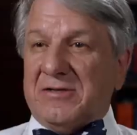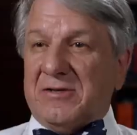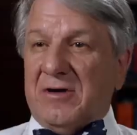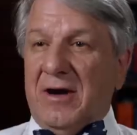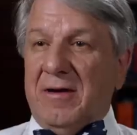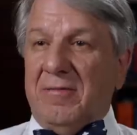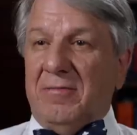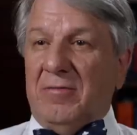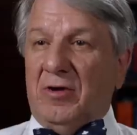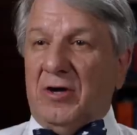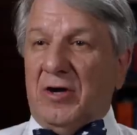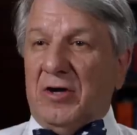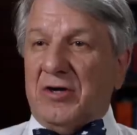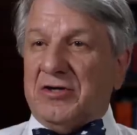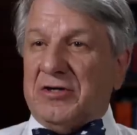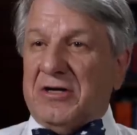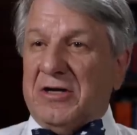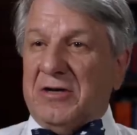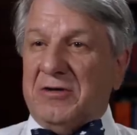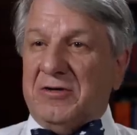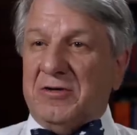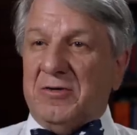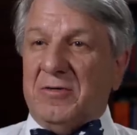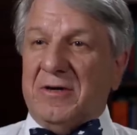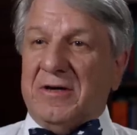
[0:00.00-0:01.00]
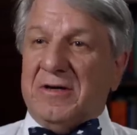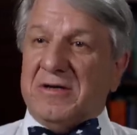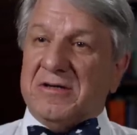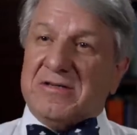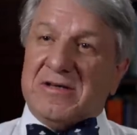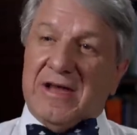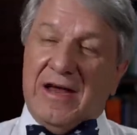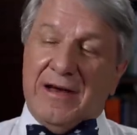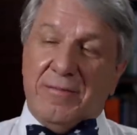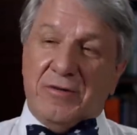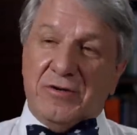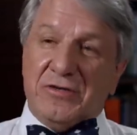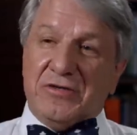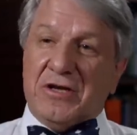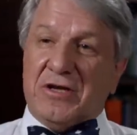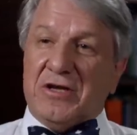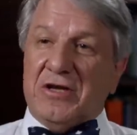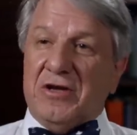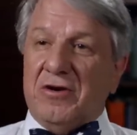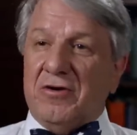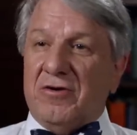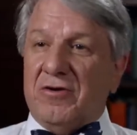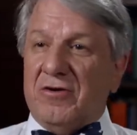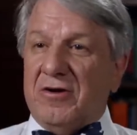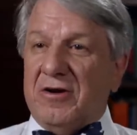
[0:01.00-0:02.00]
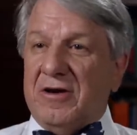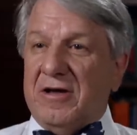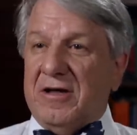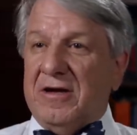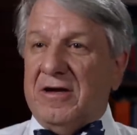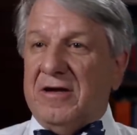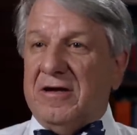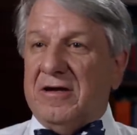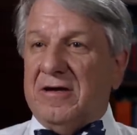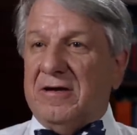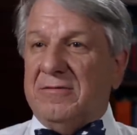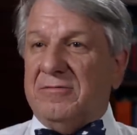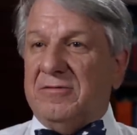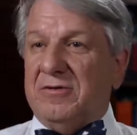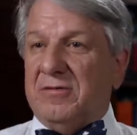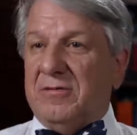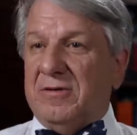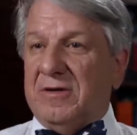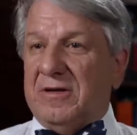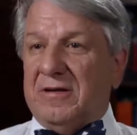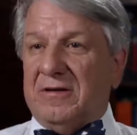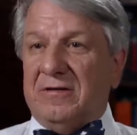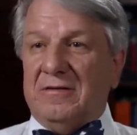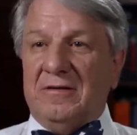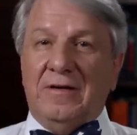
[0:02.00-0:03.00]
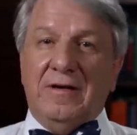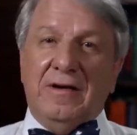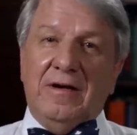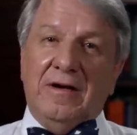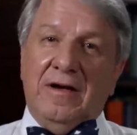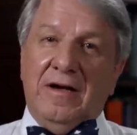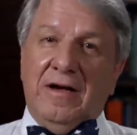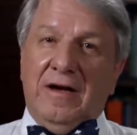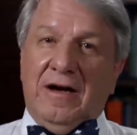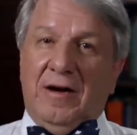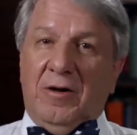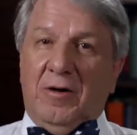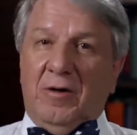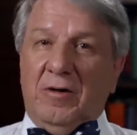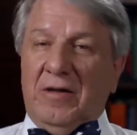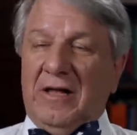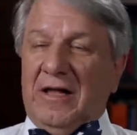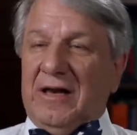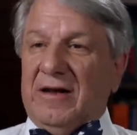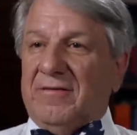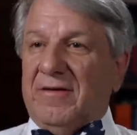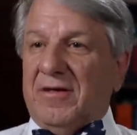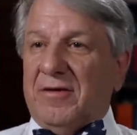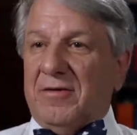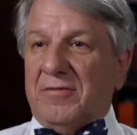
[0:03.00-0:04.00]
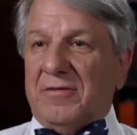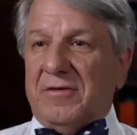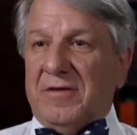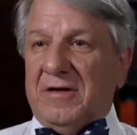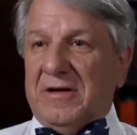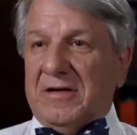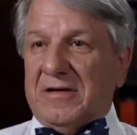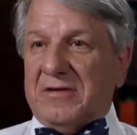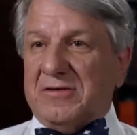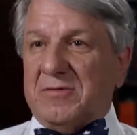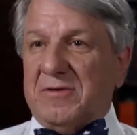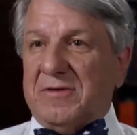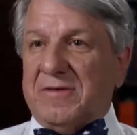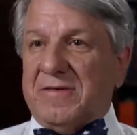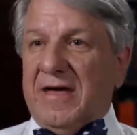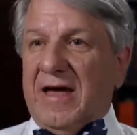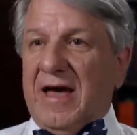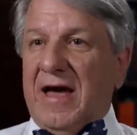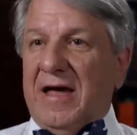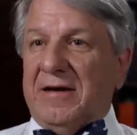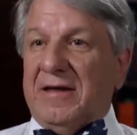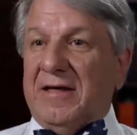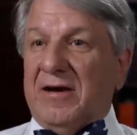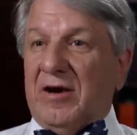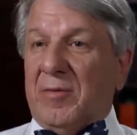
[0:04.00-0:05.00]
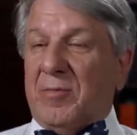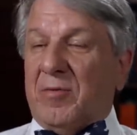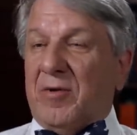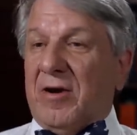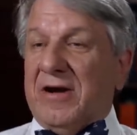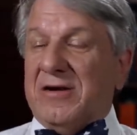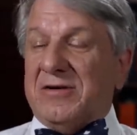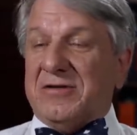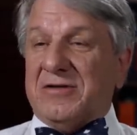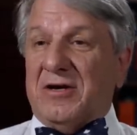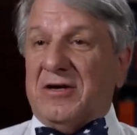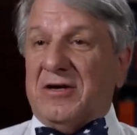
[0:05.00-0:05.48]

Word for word: so I'm largely doing cybersecurity. I'm doing a whole lot of other things with that, enterprise